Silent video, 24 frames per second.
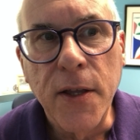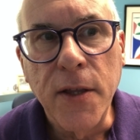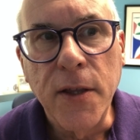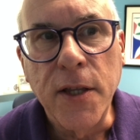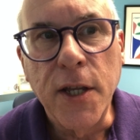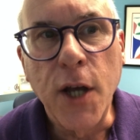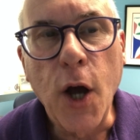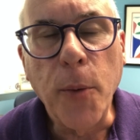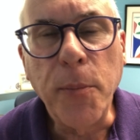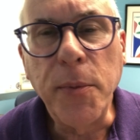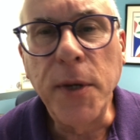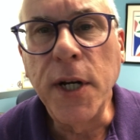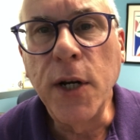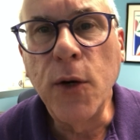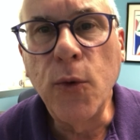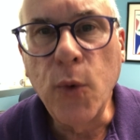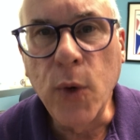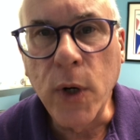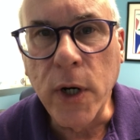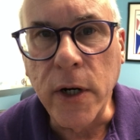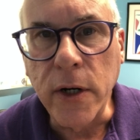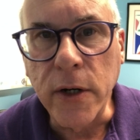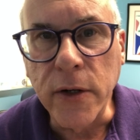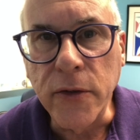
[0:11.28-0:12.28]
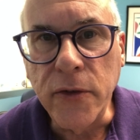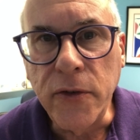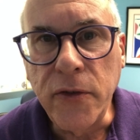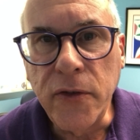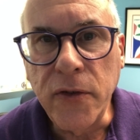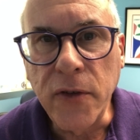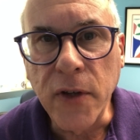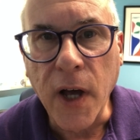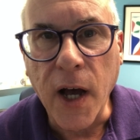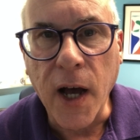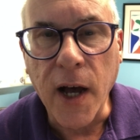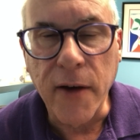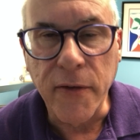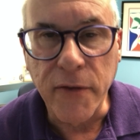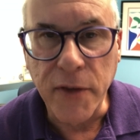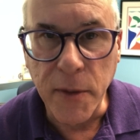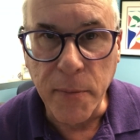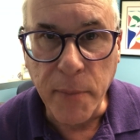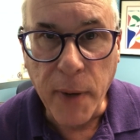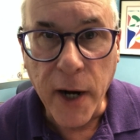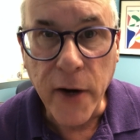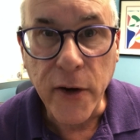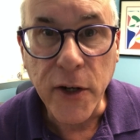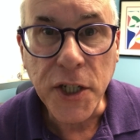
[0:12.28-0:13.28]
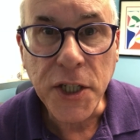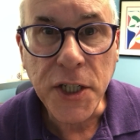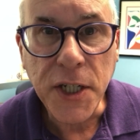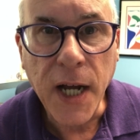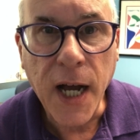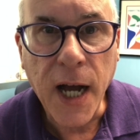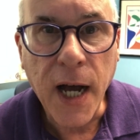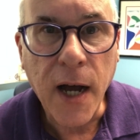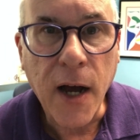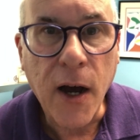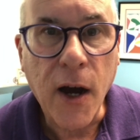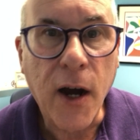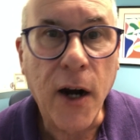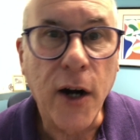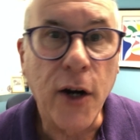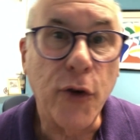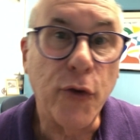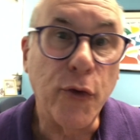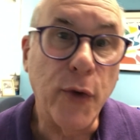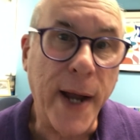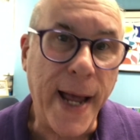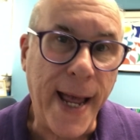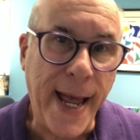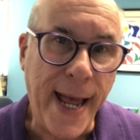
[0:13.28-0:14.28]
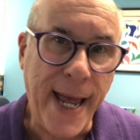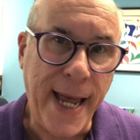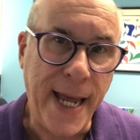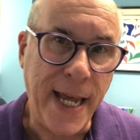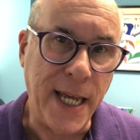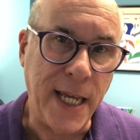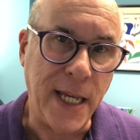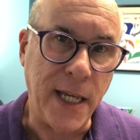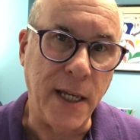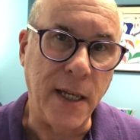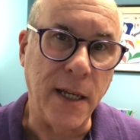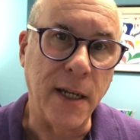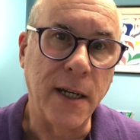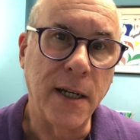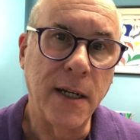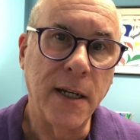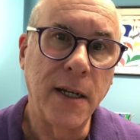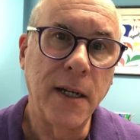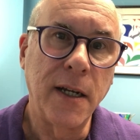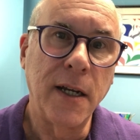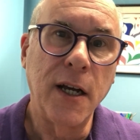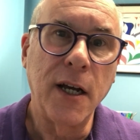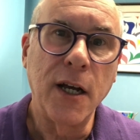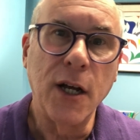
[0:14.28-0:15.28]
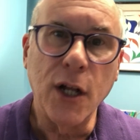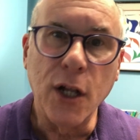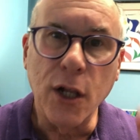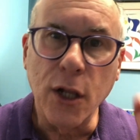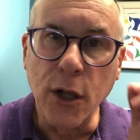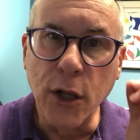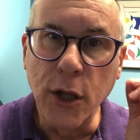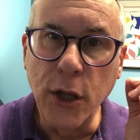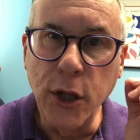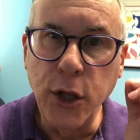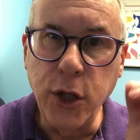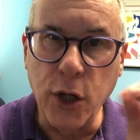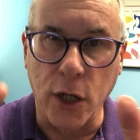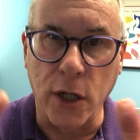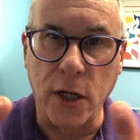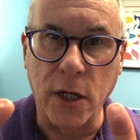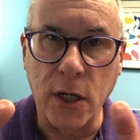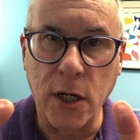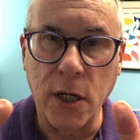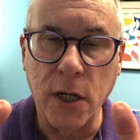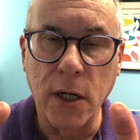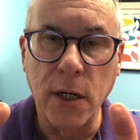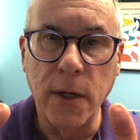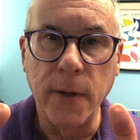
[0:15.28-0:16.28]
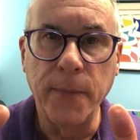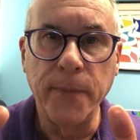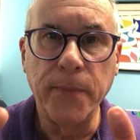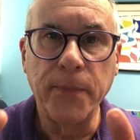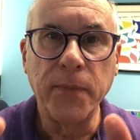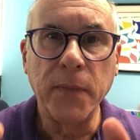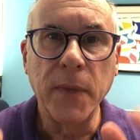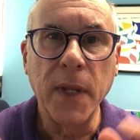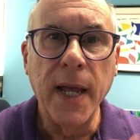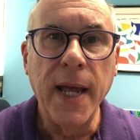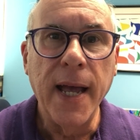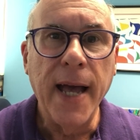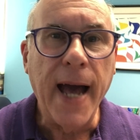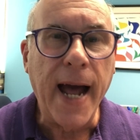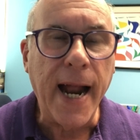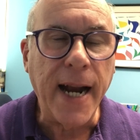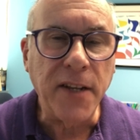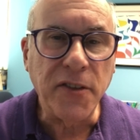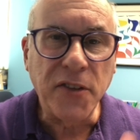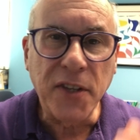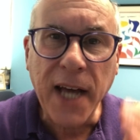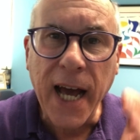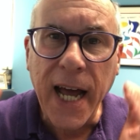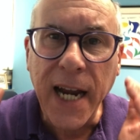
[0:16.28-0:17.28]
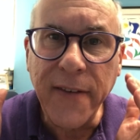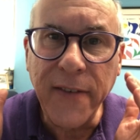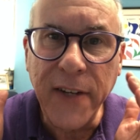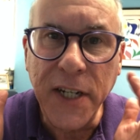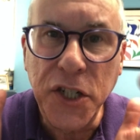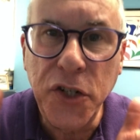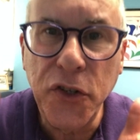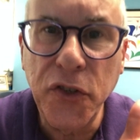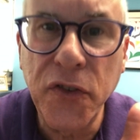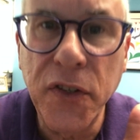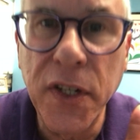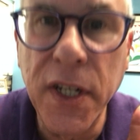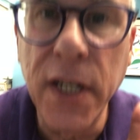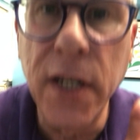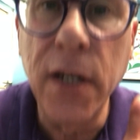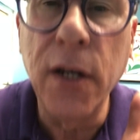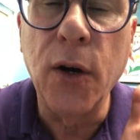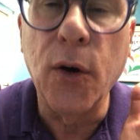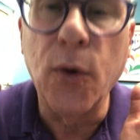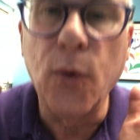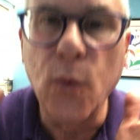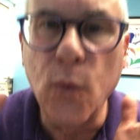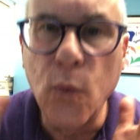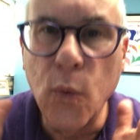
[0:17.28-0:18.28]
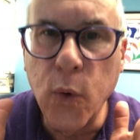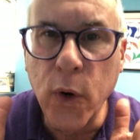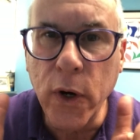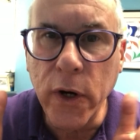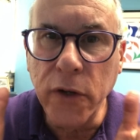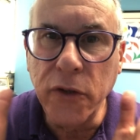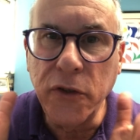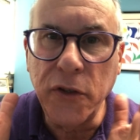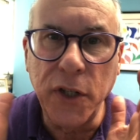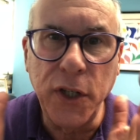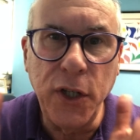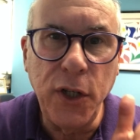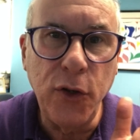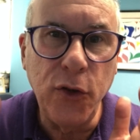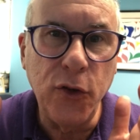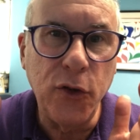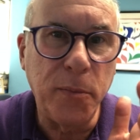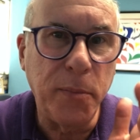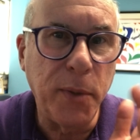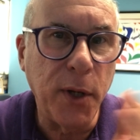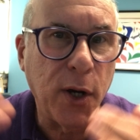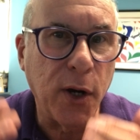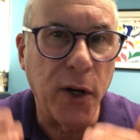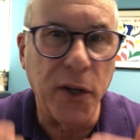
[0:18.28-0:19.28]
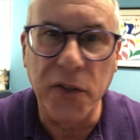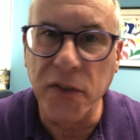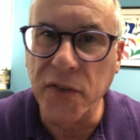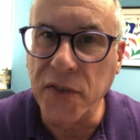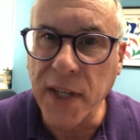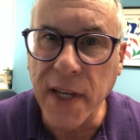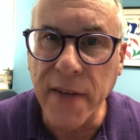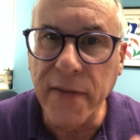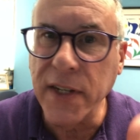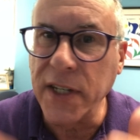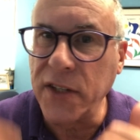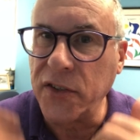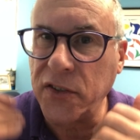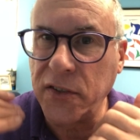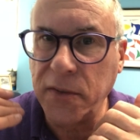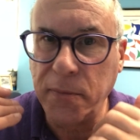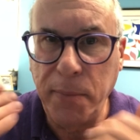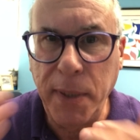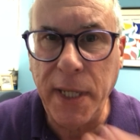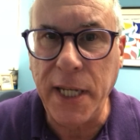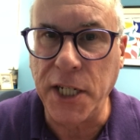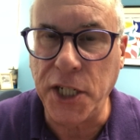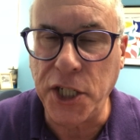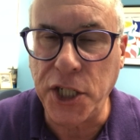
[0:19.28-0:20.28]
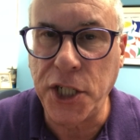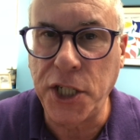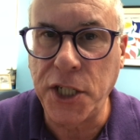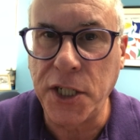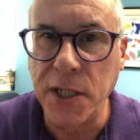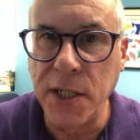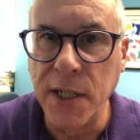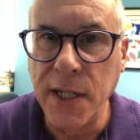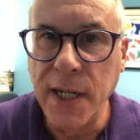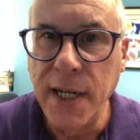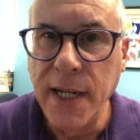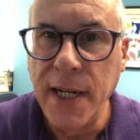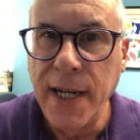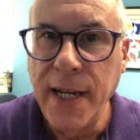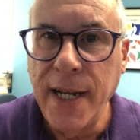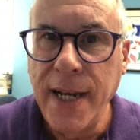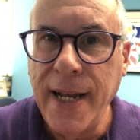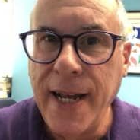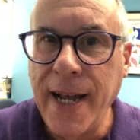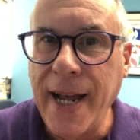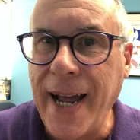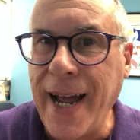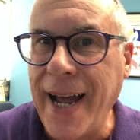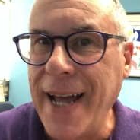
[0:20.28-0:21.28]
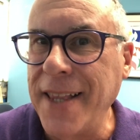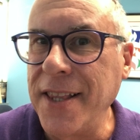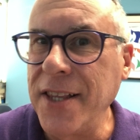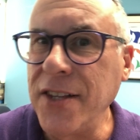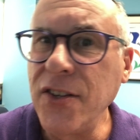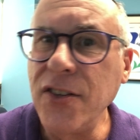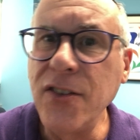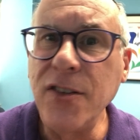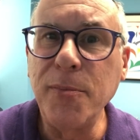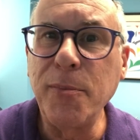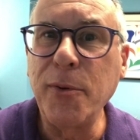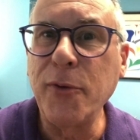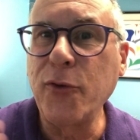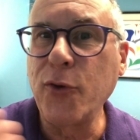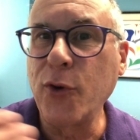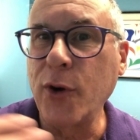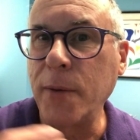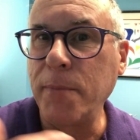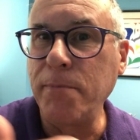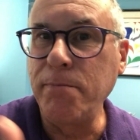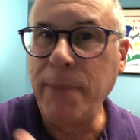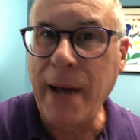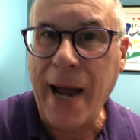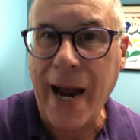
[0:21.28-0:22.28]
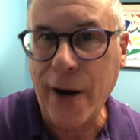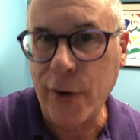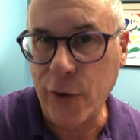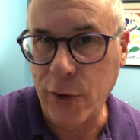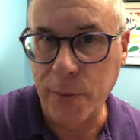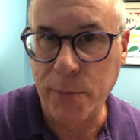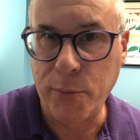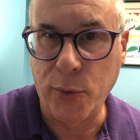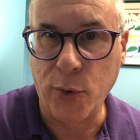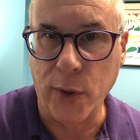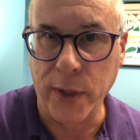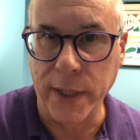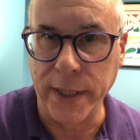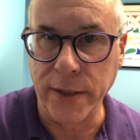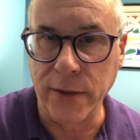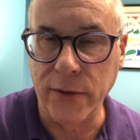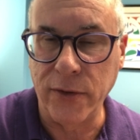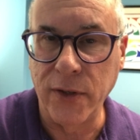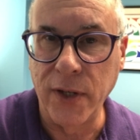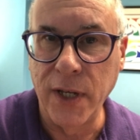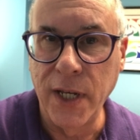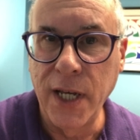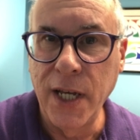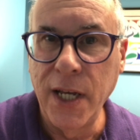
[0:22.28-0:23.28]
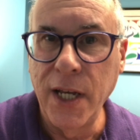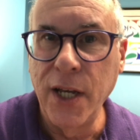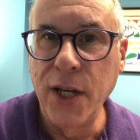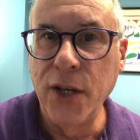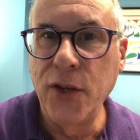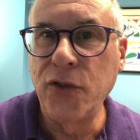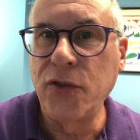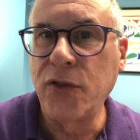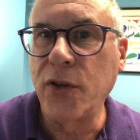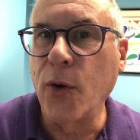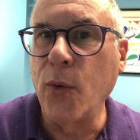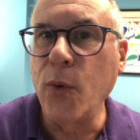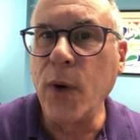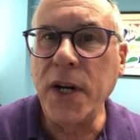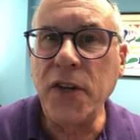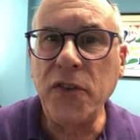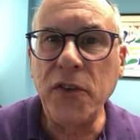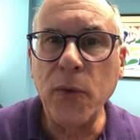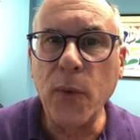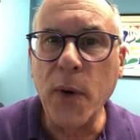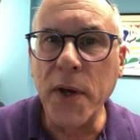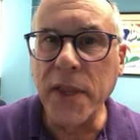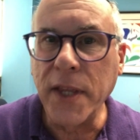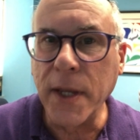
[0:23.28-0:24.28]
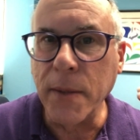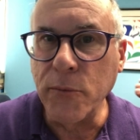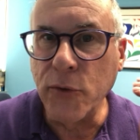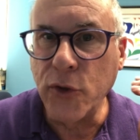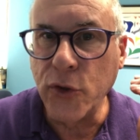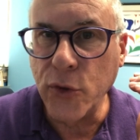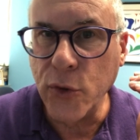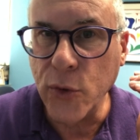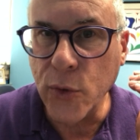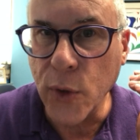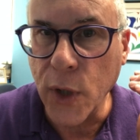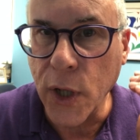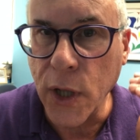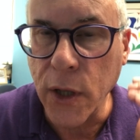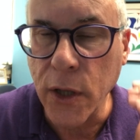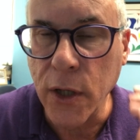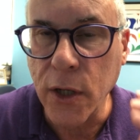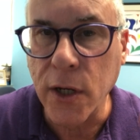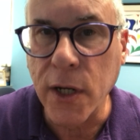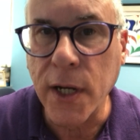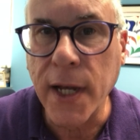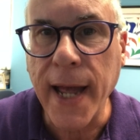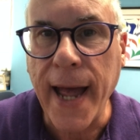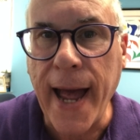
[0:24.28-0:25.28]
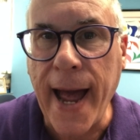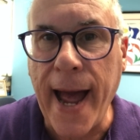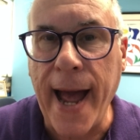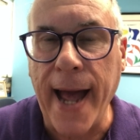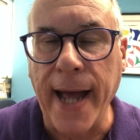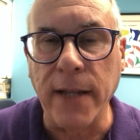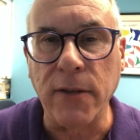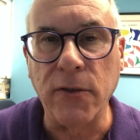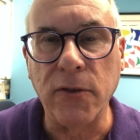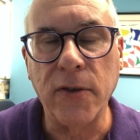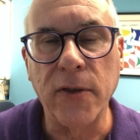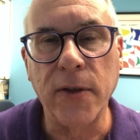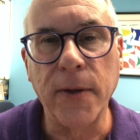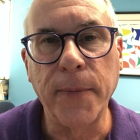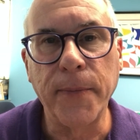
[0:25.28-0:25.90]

The opening words of the Parashat are Re'eh, look. And it's a kind of interesting word to use because he's giving a speech, and this is before PowerPoint. So what does he want them to look at?